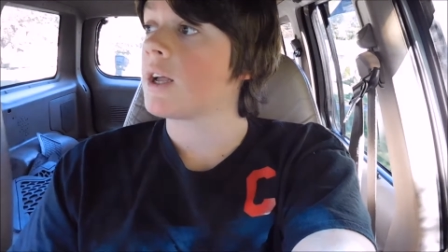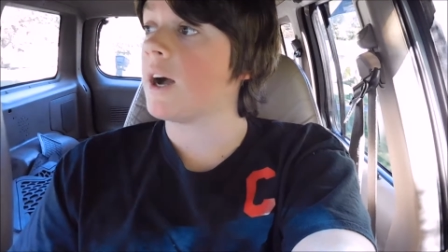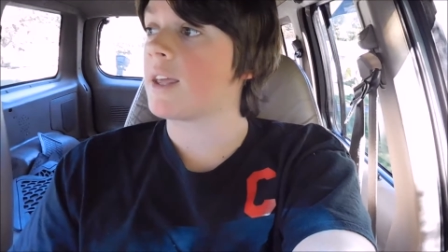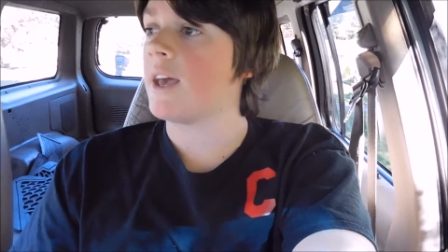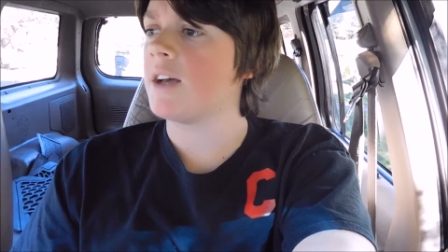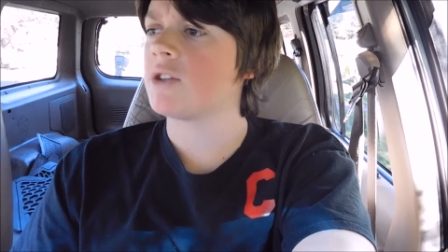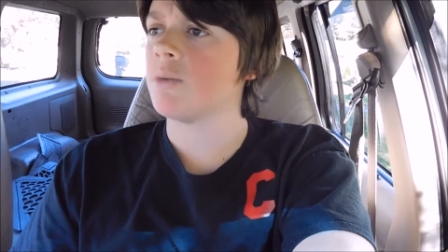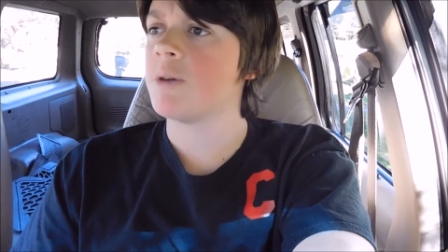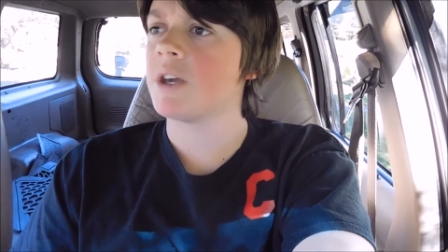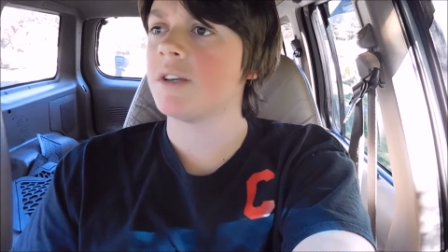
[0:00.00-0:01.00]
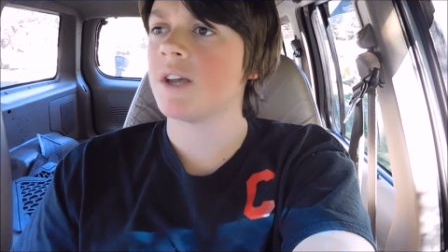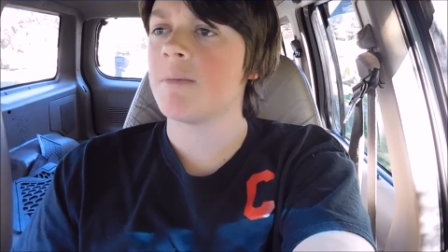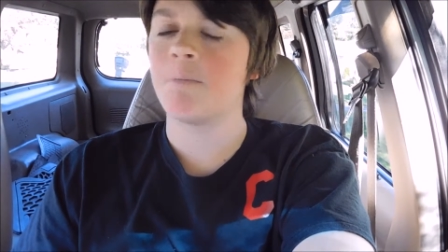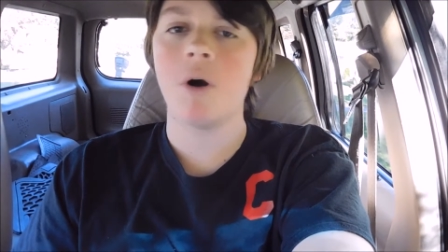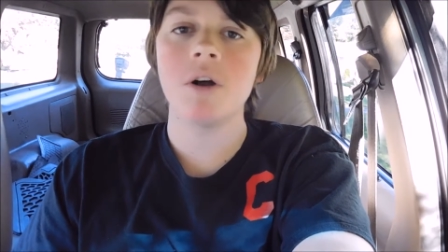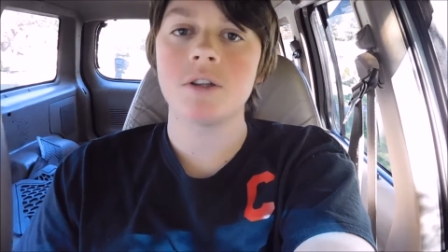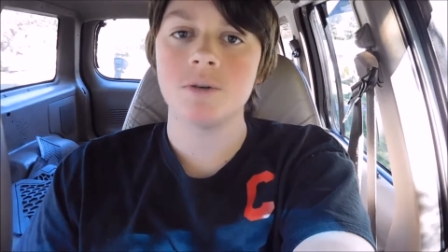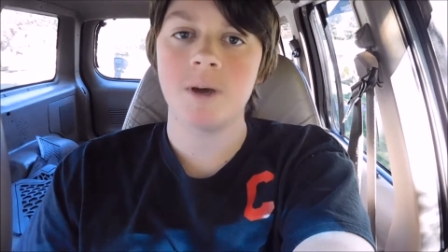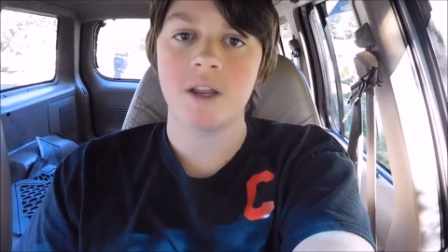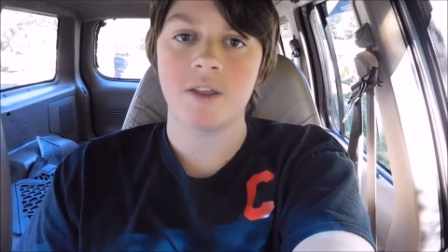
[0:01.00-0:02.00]
got canceled because I bought
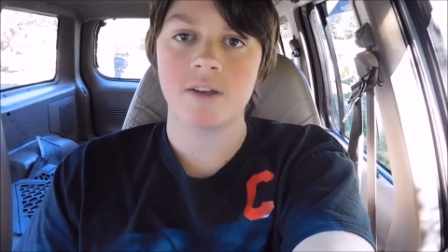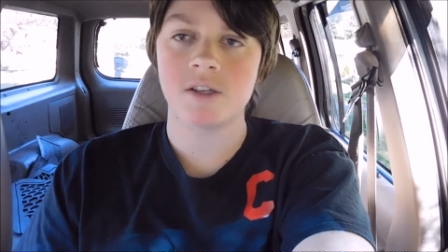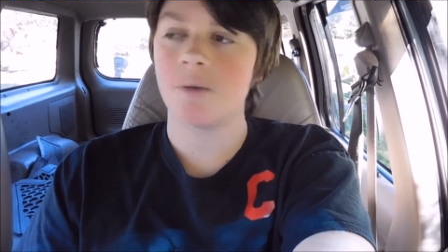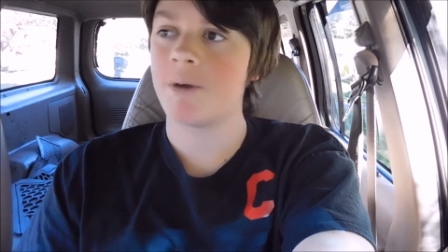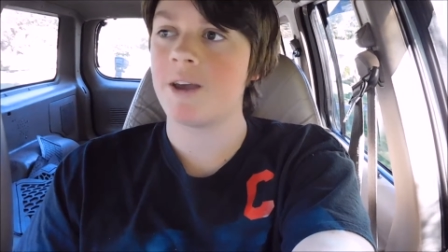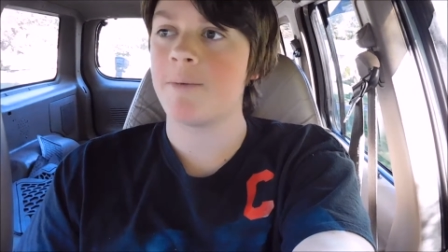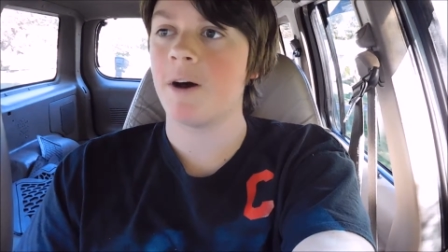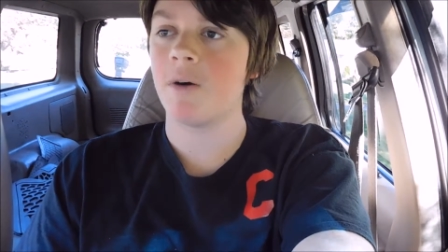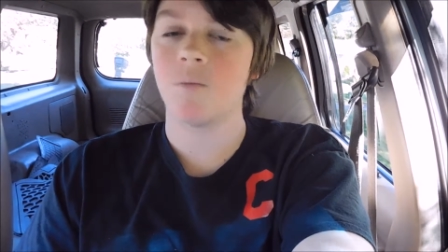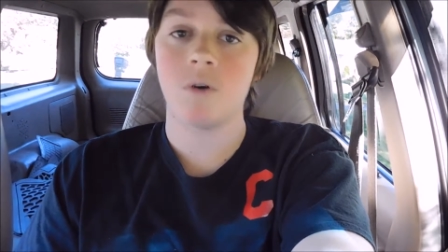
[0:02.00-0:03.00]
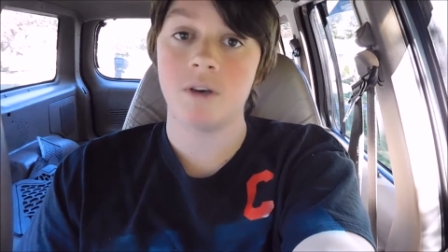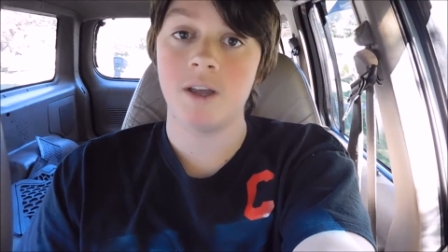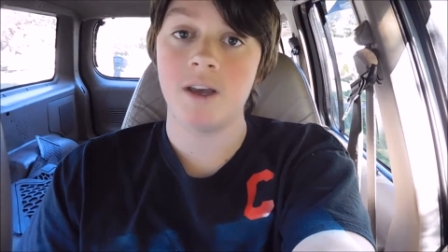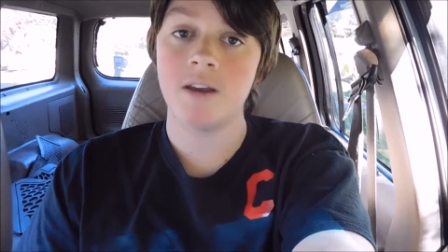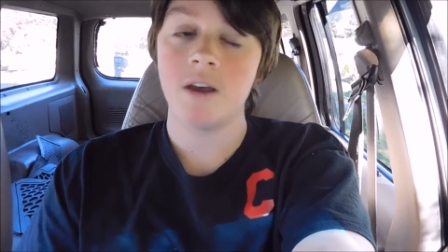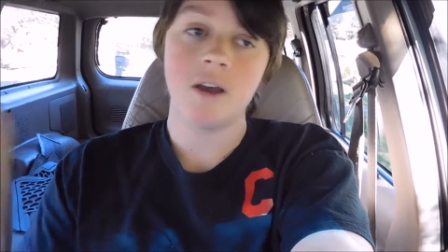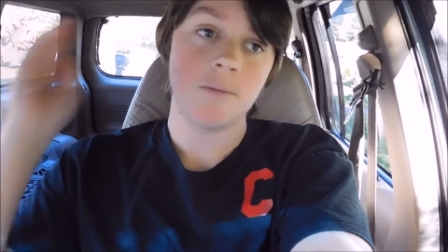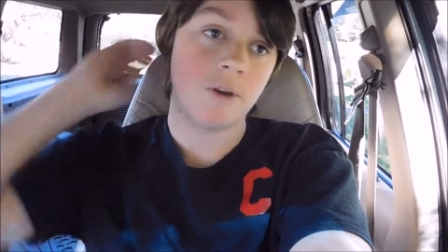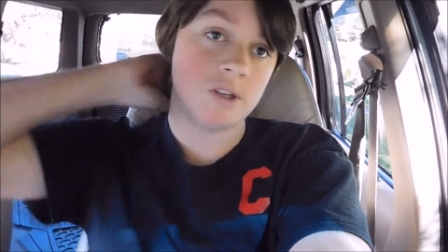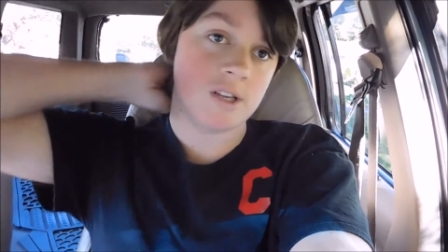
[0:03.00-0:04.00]
too many things on PayPal in one day
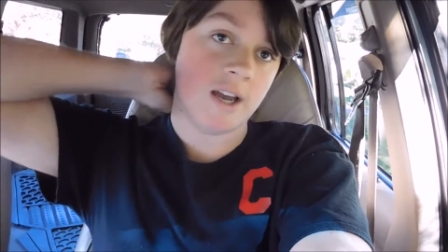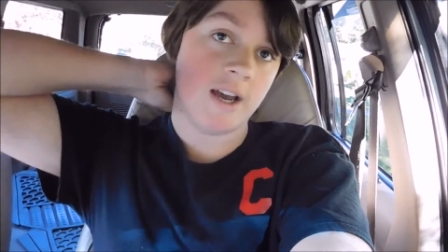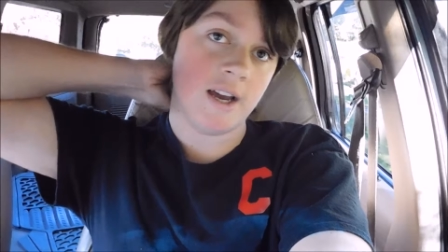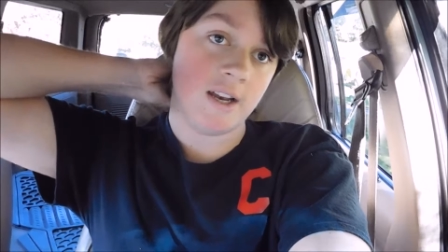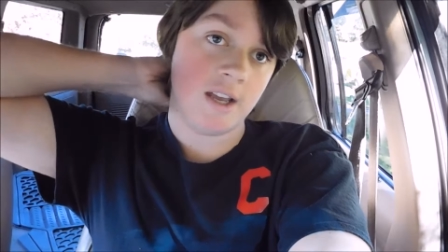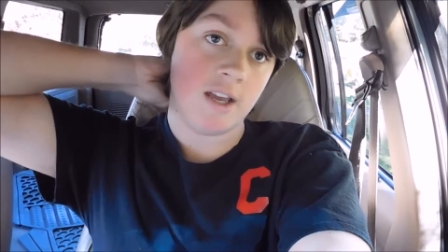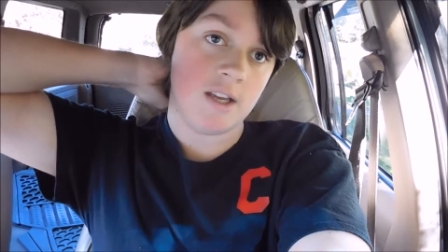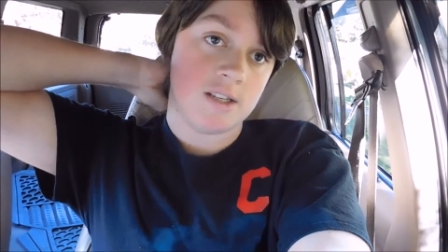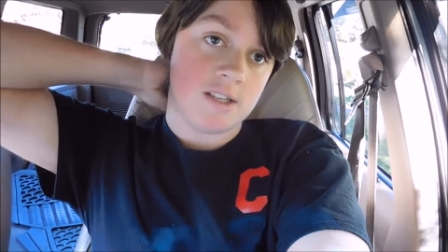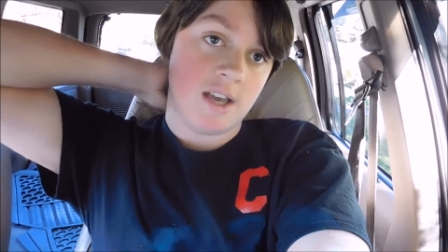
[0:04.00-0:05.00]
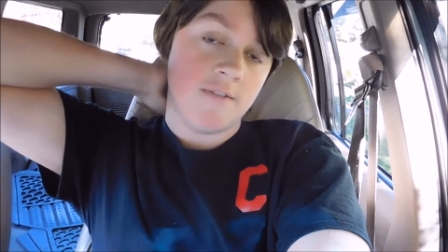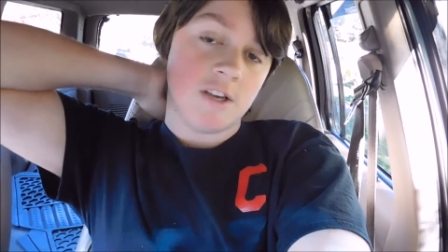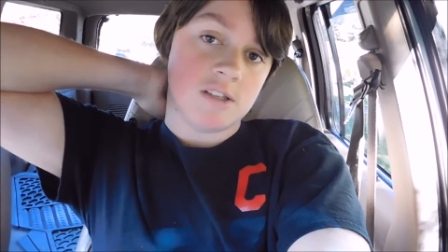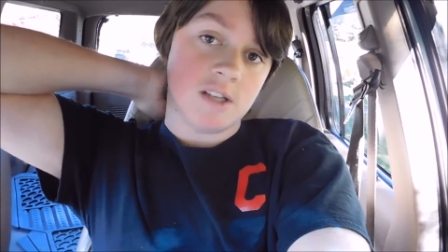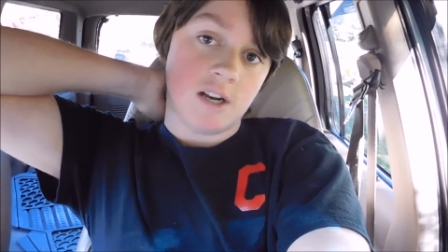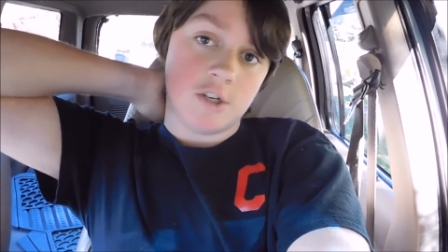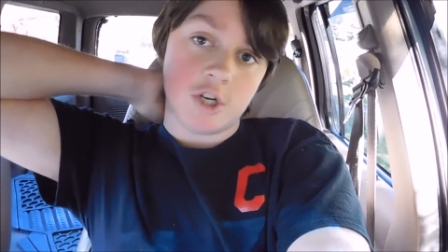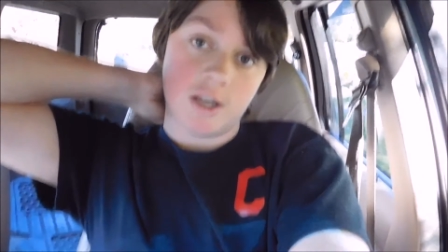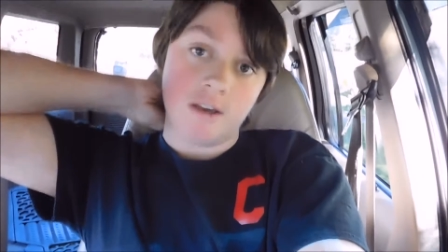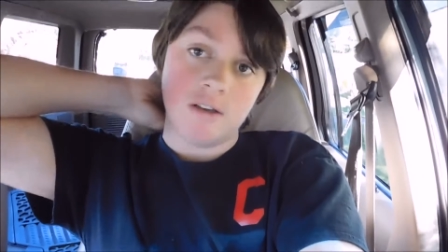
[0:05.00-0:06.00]
because I had a savings, not a
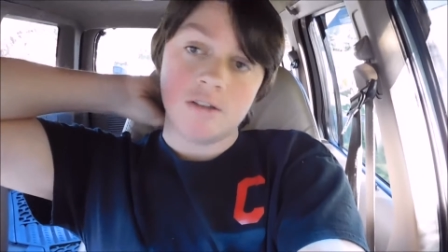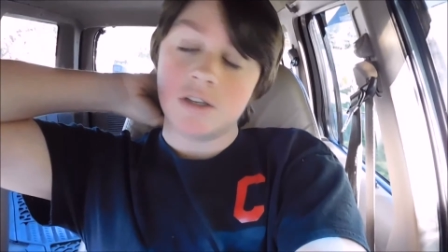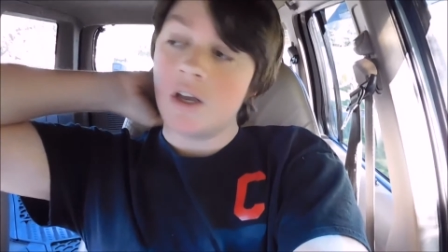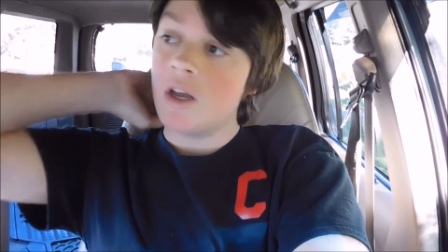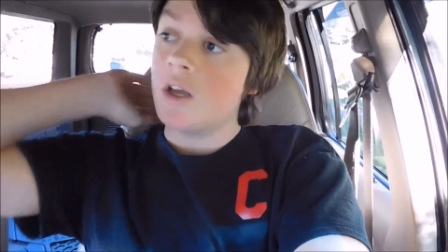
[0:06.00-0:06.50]
checkings.